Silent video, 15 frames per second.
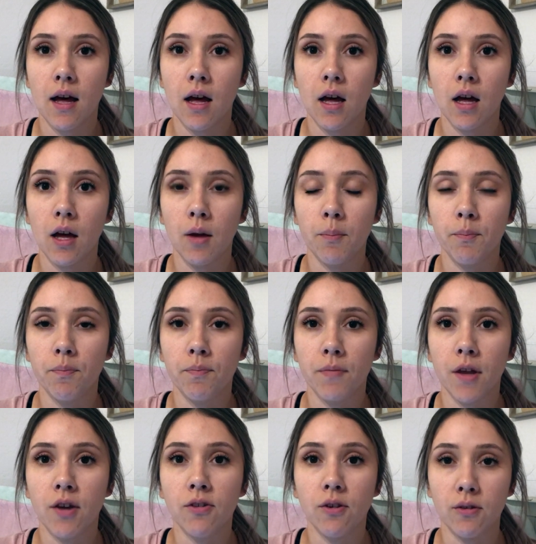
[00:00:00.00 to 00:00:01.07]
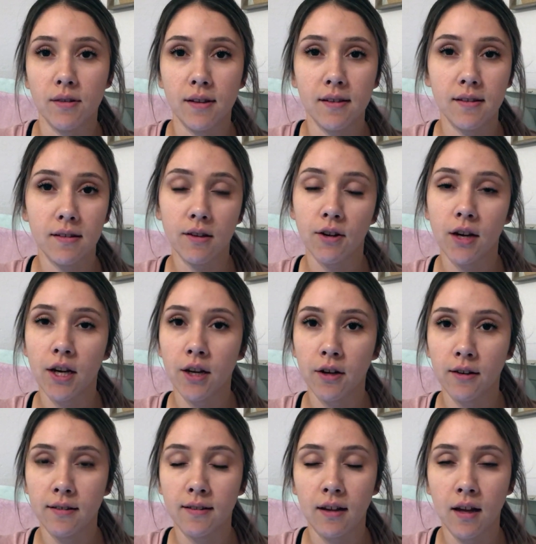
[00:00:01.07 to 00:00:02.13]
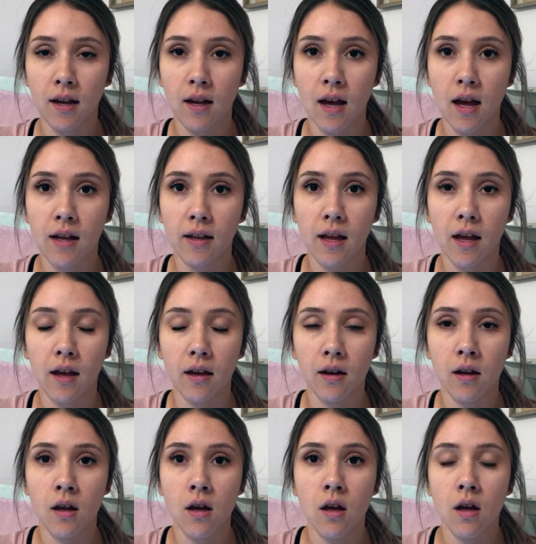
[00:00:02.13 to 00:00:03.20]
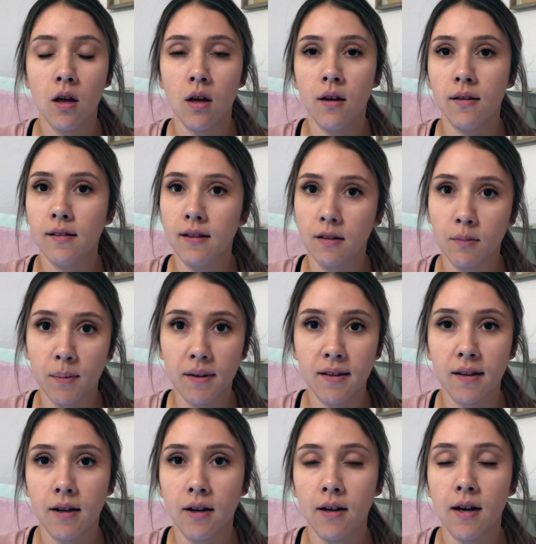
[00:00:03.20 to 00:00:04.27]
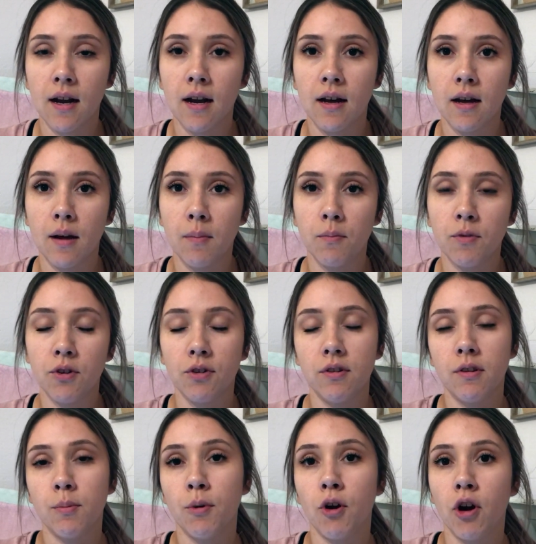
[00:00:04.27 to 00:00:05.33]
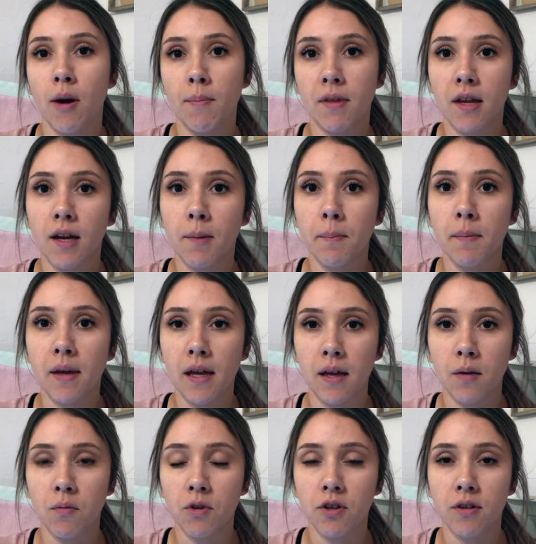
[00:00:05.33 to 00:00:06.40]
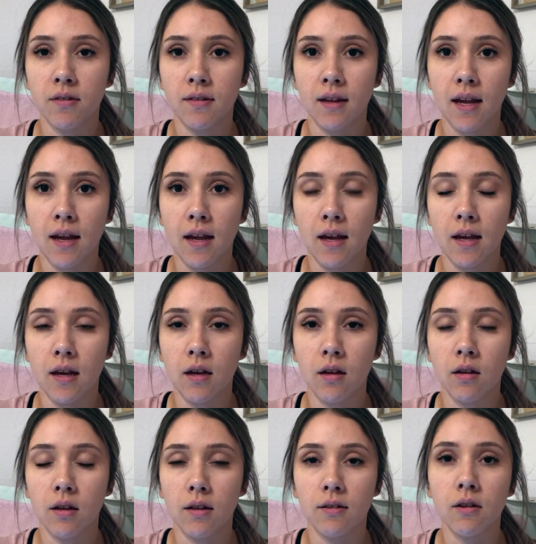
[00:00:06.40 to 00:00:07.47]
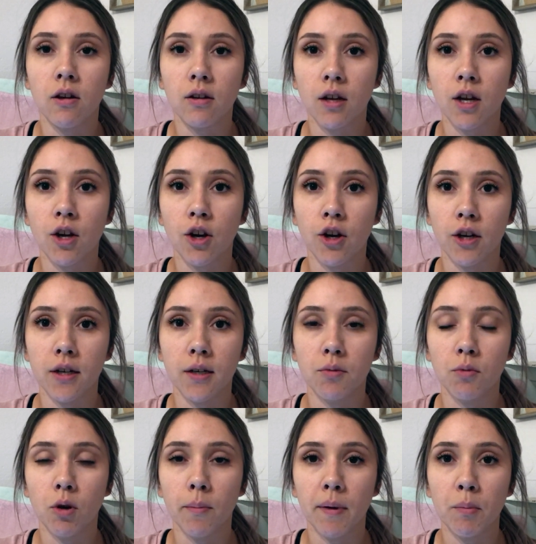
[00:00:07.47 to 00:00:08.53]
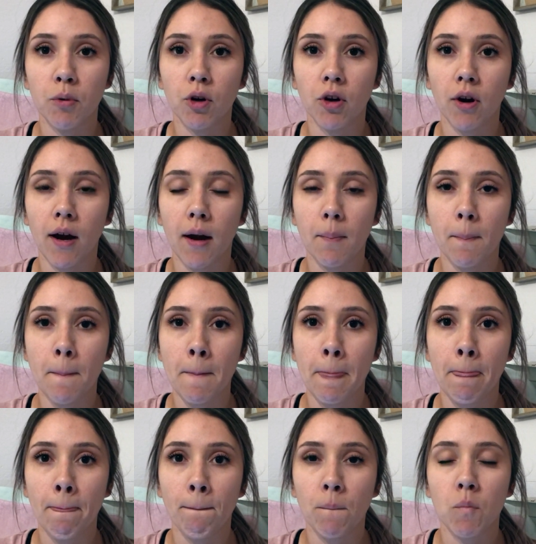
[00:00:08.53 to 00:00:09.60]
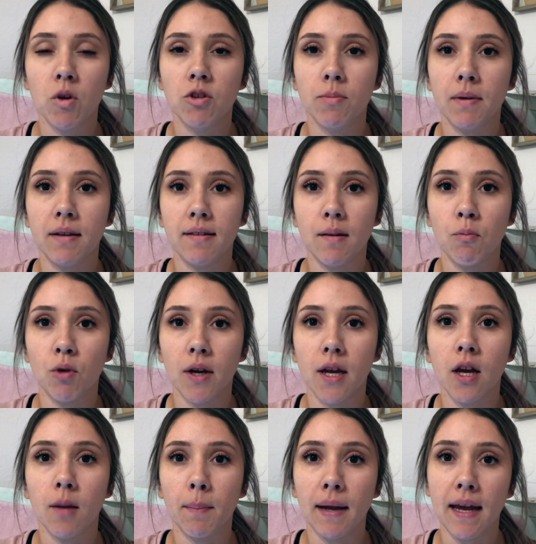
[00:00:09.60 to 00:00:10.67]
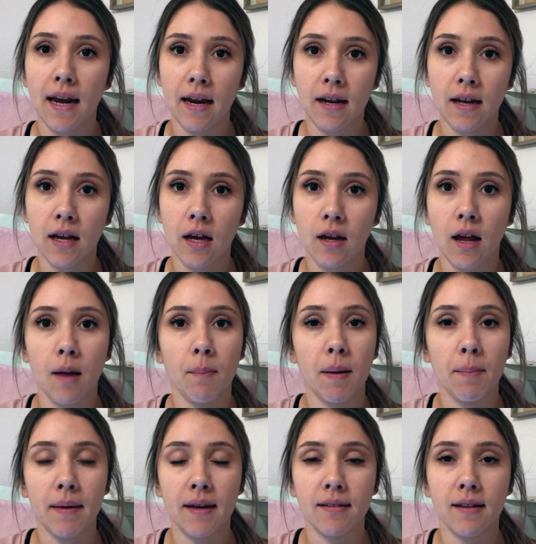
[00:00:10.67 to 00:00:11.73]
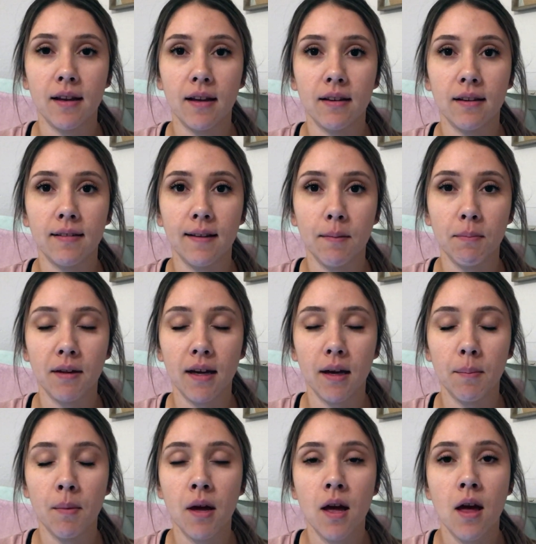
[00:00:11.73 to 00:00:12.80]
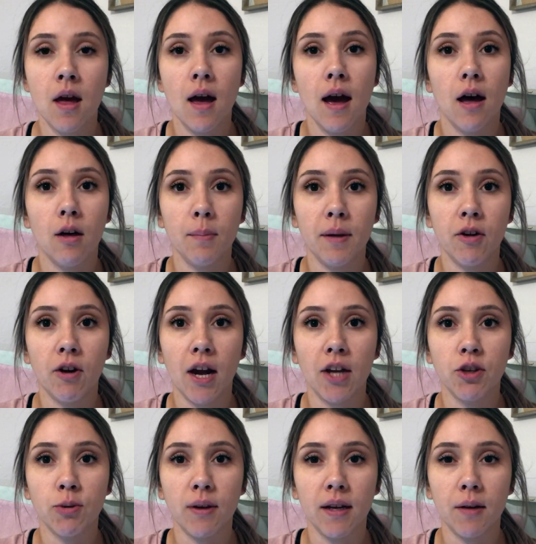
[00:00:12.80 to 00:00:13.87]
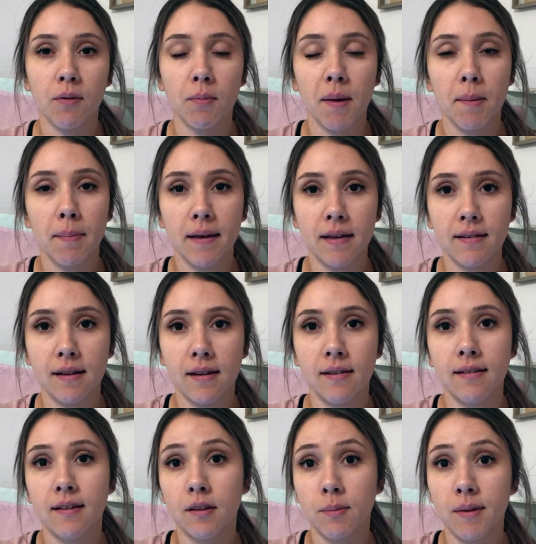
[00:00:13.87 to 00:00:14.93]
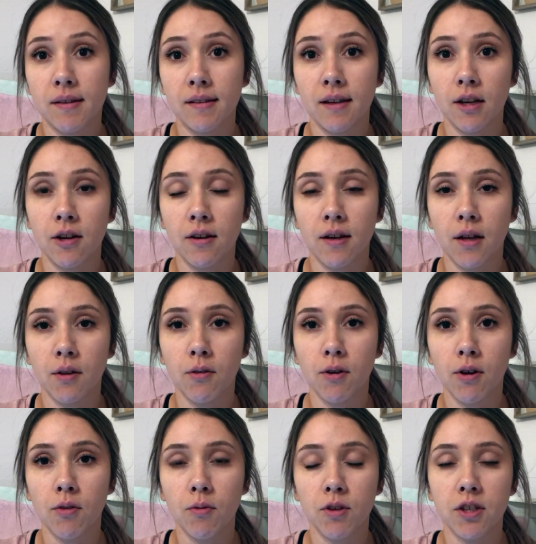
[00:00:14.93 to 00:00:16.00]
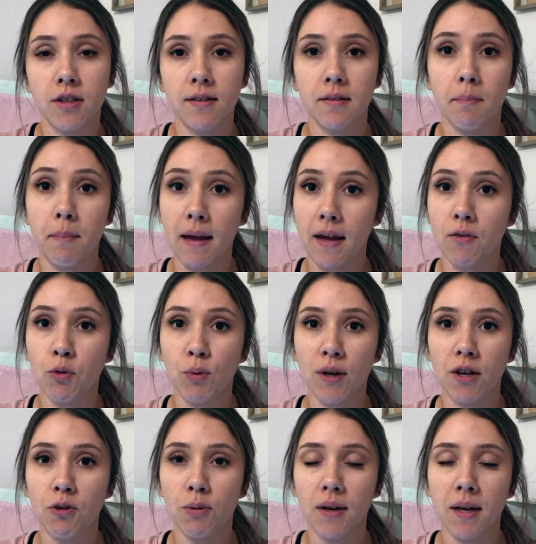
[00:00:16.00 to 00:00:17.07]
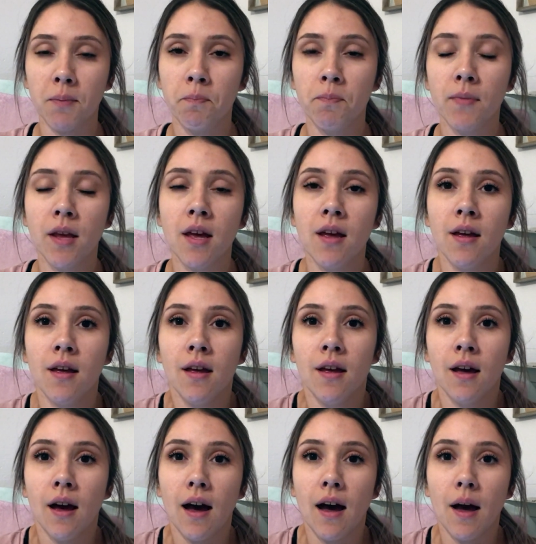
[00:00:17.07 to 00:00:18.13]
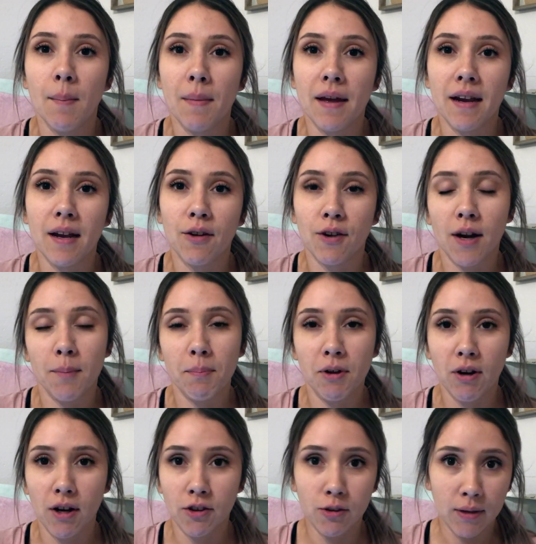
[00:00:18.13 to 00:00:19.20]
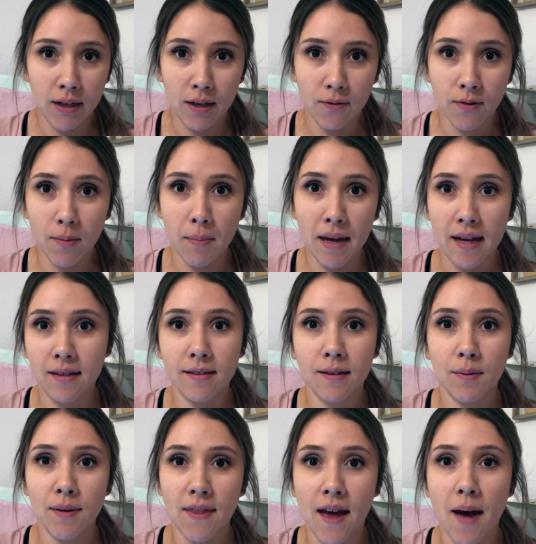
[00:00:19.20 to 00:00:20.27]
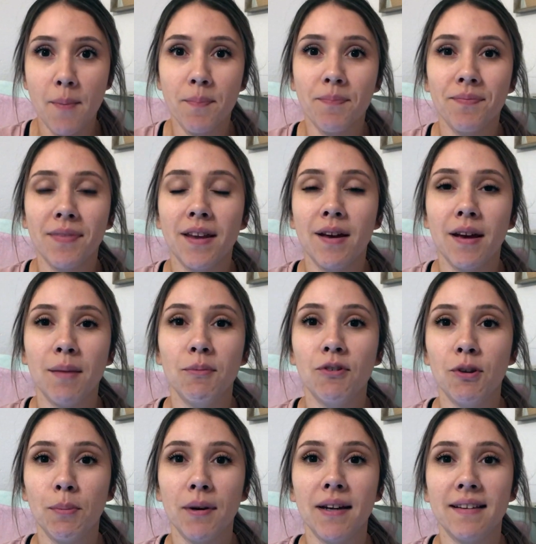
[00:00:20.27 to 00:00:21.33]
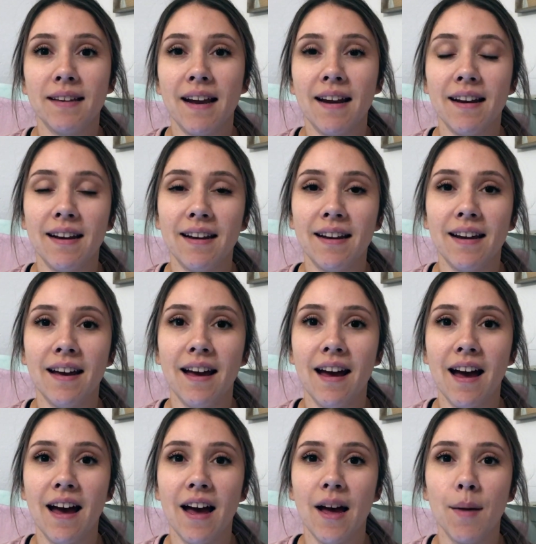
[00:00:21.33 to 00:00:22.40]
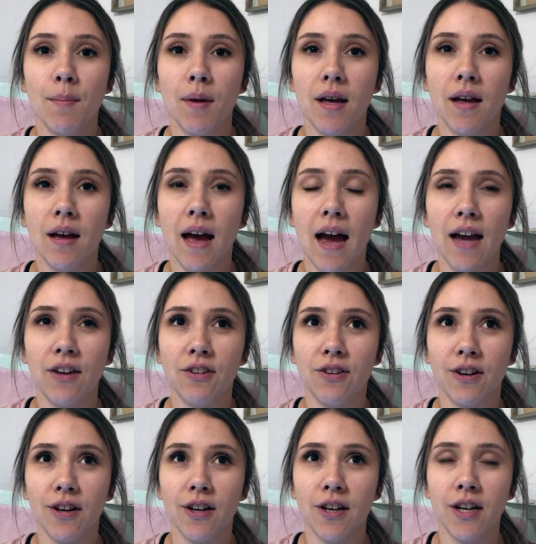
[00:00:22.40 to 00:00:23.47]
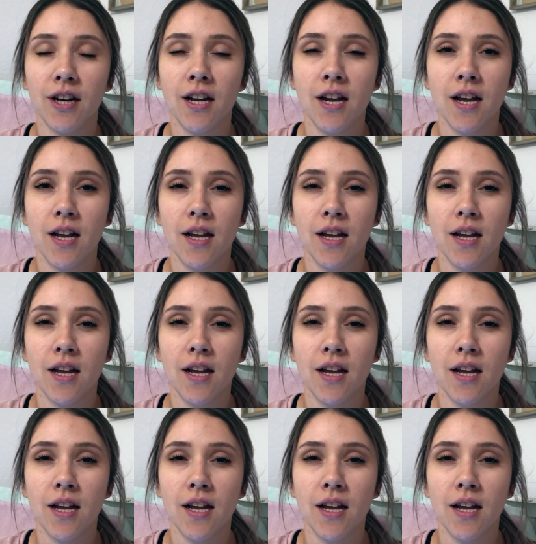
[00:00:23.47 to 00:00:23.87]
associate's degree in nursing, and then 6 months later, due to the program that I'm in, which is it's called concurrent enrollment program, which means I'm working on my ADN and my BSN at the same time. I'll be graduating with my BSN 6 months later down the road, which is May of 2020. And I'll be graduating from ASU with that. I'm super excited. I start